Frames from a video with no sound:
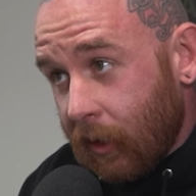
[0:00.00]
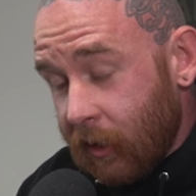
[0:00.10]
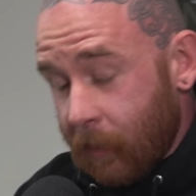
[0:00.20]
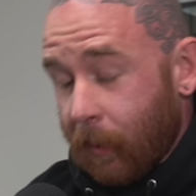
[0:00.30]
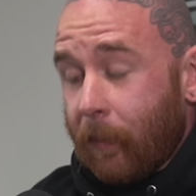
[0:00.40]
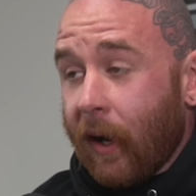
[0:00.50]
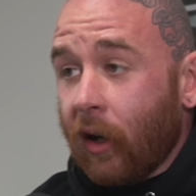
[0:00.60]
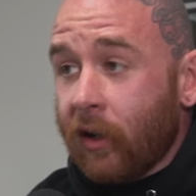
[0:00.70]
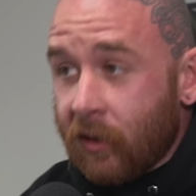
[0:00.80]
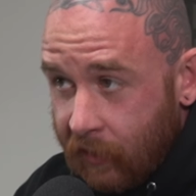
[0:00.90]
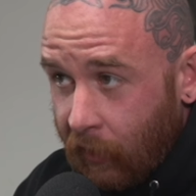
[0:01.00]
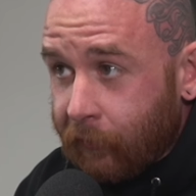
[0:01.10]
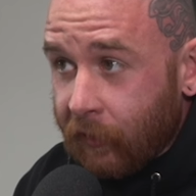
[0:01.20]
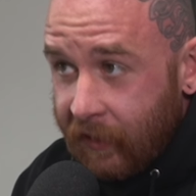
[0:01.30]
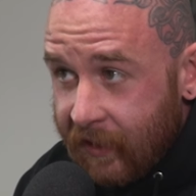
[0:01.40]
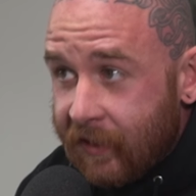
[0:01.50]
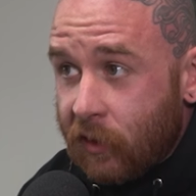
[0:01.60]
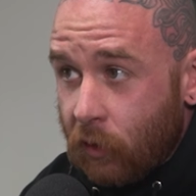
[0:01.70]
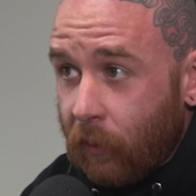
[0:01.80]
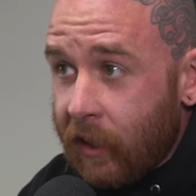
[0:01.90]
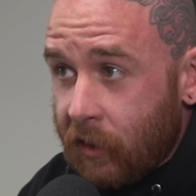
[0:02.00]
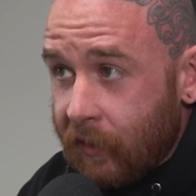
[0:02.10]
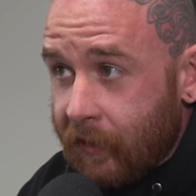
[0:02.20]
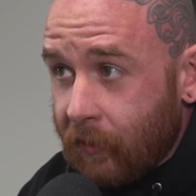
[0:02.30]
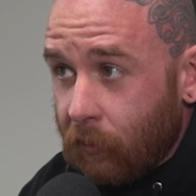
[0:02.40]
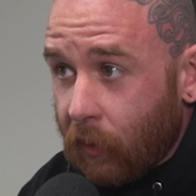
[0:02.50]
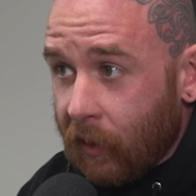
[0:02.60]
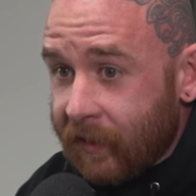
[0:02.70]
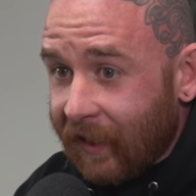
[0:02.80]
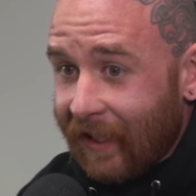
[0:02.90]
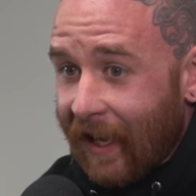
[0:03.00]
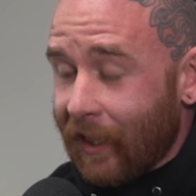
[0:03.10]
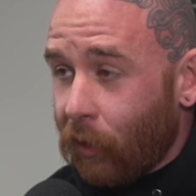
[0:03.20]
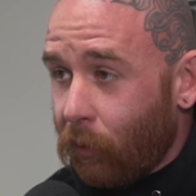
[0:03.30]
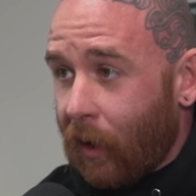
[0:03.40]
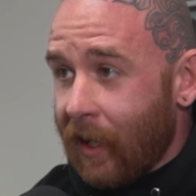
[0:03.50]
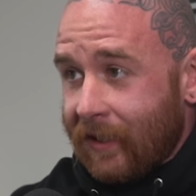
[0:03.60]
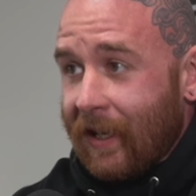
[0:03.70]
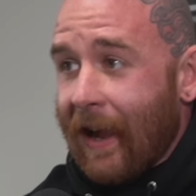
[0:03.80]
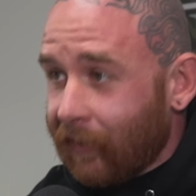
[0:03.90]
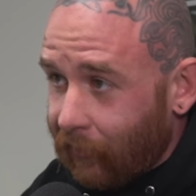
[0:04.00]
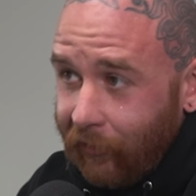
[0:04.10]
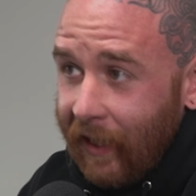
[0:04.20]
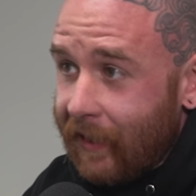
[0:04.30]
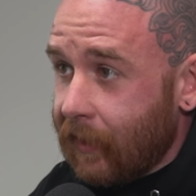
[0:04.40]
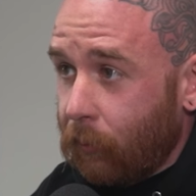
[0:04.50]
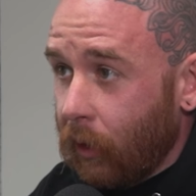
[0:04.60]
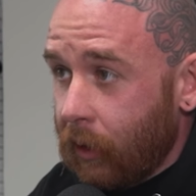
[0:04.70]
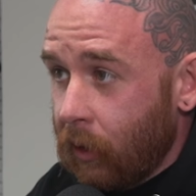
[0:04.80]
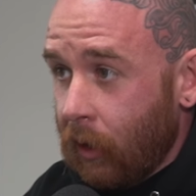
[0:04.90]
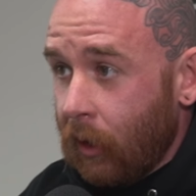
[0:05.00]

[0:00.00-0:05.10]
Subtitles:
and you prepare yourself for these situations where it's like, yeah, I don't want to have to fight someone,